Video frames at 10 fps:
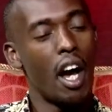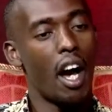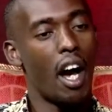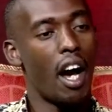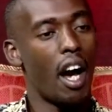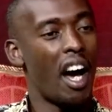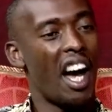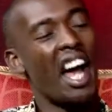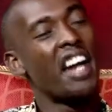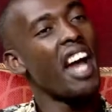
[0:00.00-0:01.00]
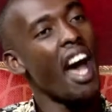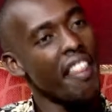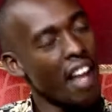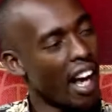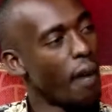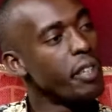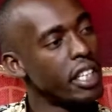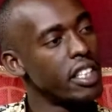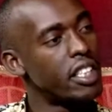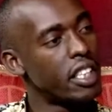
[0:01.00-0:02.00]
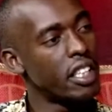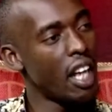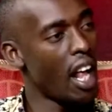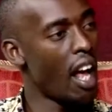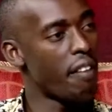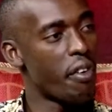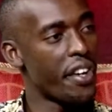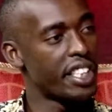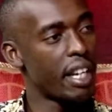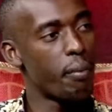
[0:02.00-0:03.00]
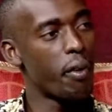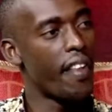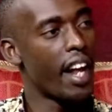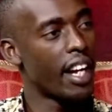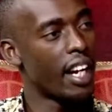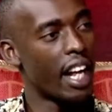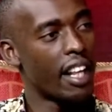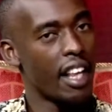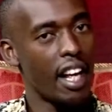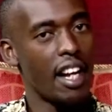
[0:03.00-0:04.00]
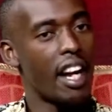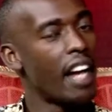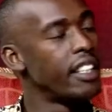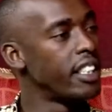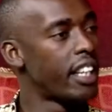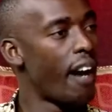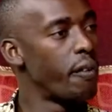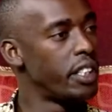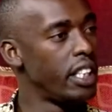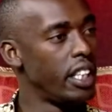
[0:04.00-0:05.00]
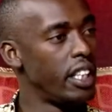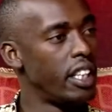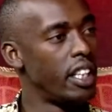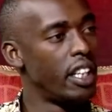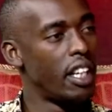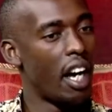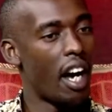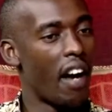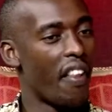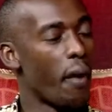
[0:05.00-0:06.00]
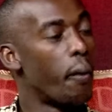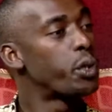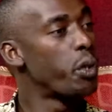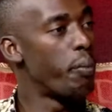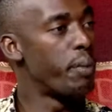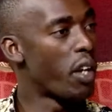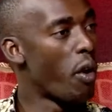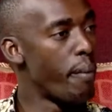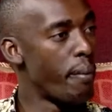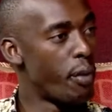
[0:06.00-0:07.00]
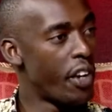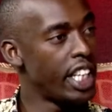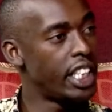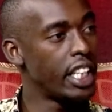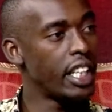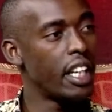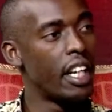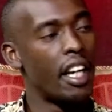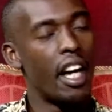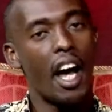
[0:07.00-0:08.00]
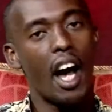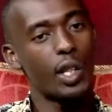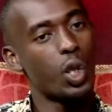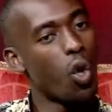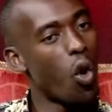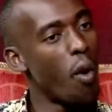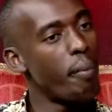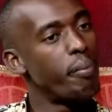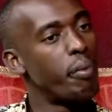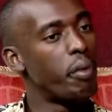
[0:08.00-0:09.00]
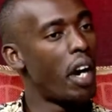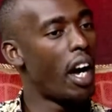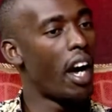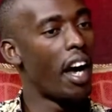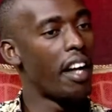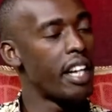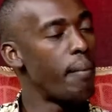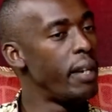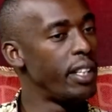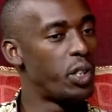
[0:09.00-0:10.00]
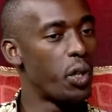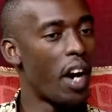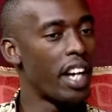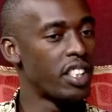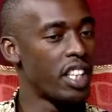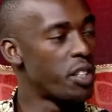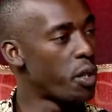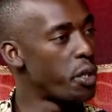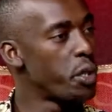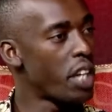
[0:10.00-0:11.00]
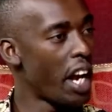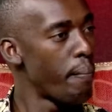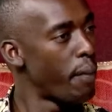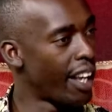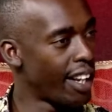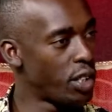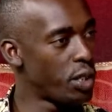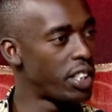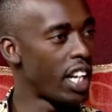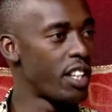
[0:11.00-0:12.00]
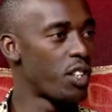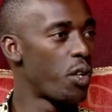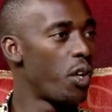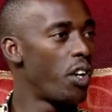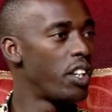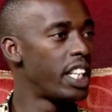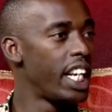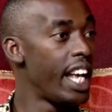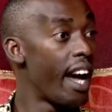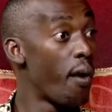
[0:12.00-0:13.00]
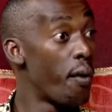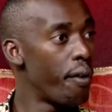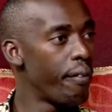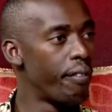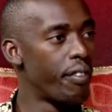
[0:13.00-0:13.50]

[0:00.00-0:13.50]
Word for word: And other counties, for example, like the Nandi County, they also will be commemorating. At home, WHO has introduced an application that is called Hear Who.